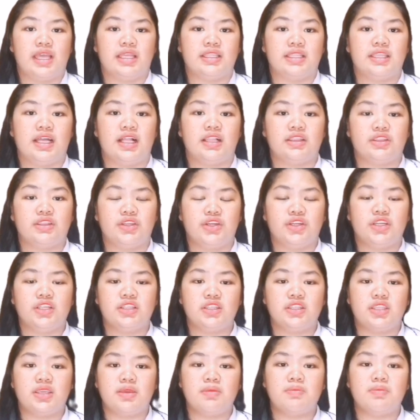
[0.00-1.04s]
The
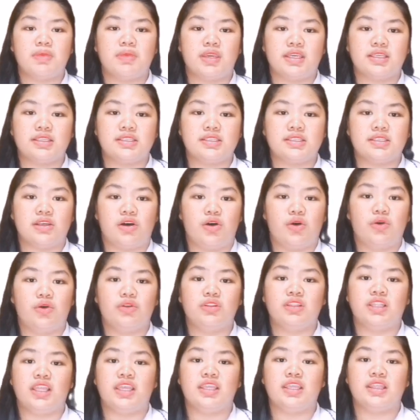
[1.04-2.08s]
alternative is
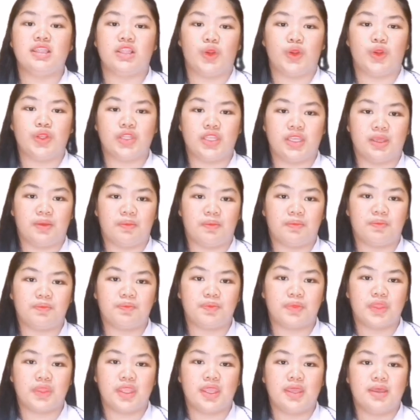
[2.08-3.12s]
online learning.
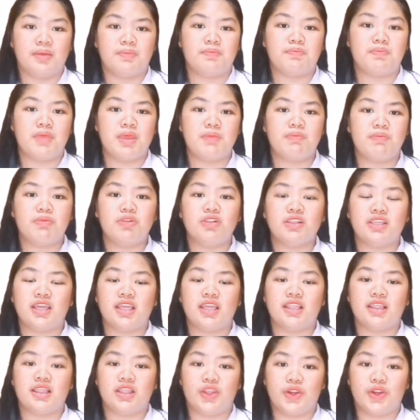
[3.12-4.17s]
People
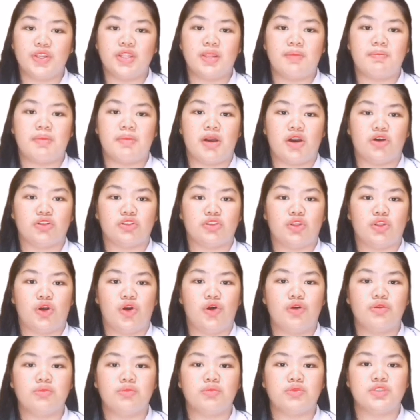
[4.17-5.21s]
can learn about
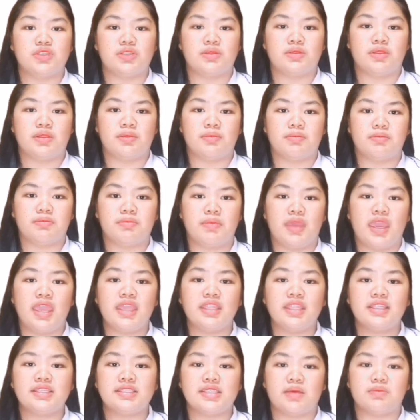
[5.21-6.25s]
almost
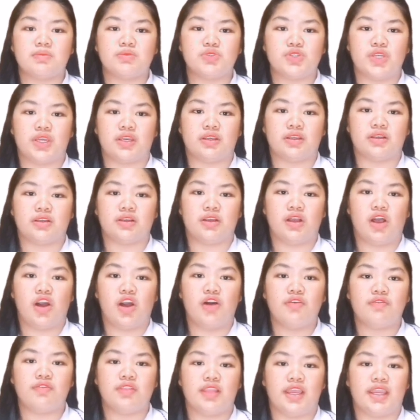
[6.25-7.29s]
any subject
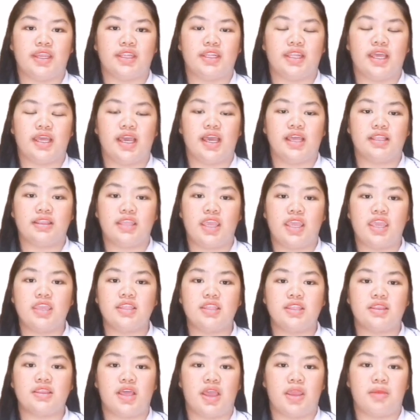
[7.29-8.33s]
offline at
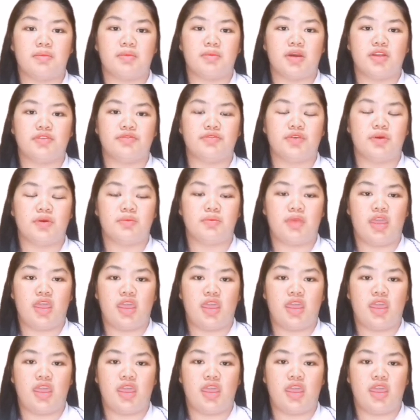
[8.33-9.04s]
any time and from